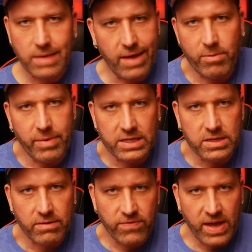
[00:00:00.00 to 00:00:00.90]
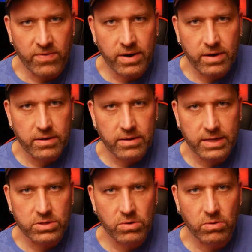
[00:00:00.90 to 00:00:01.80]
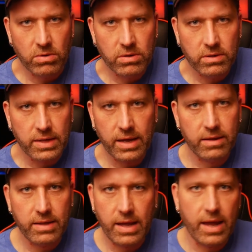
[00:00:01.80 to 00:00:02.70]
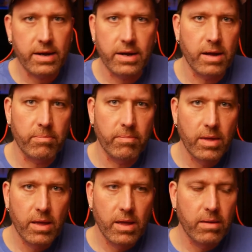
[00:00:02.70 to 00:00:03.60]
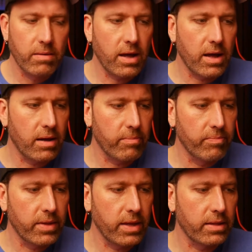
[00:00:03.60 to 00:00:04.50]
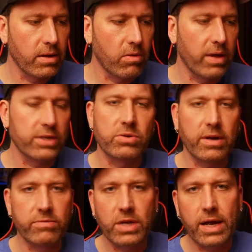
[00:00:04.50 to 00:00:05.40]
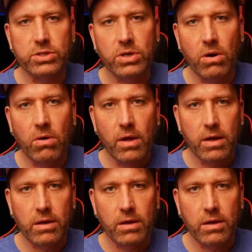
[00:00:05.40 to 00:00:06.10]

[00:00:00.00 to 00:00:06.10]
everybody's favorite. That's cool. They ended up in the whole history of G.I. Joe.